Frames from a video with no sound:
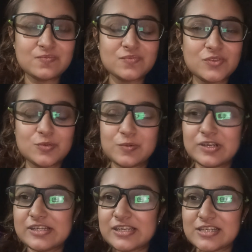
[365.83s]
the
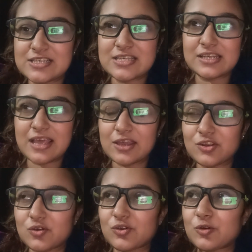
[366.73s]
political
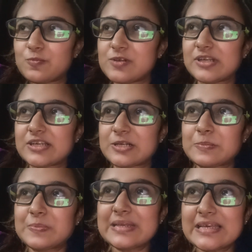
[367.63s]
scenario, your political
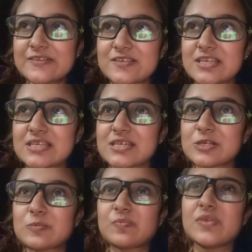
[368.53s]
belief
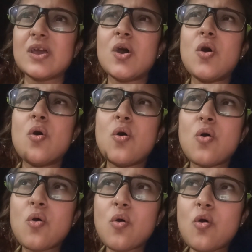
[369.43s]
system,
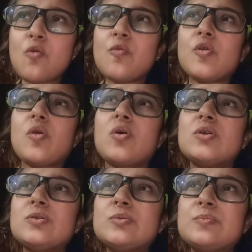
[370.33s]
overall
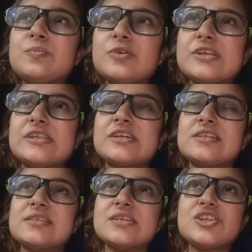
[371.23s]
political
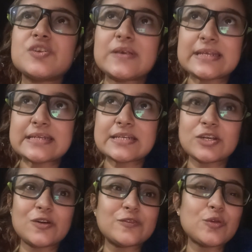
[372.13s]
situation
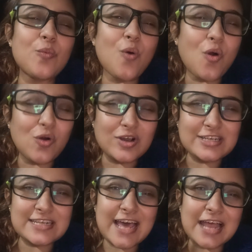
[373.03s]
of the
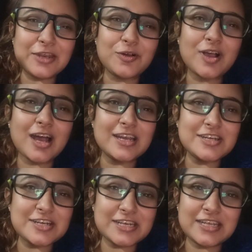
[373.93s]
world and your
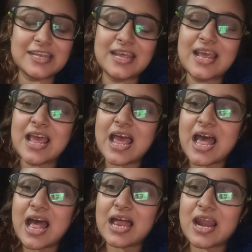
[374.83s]
country,
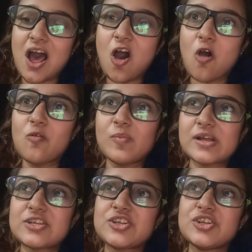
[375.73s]
and how
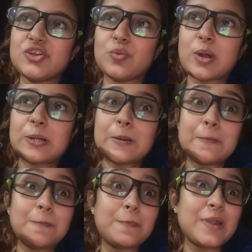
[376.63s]
much you are
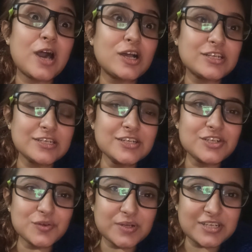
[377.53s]
plugged into
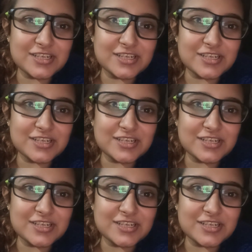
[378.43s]
it.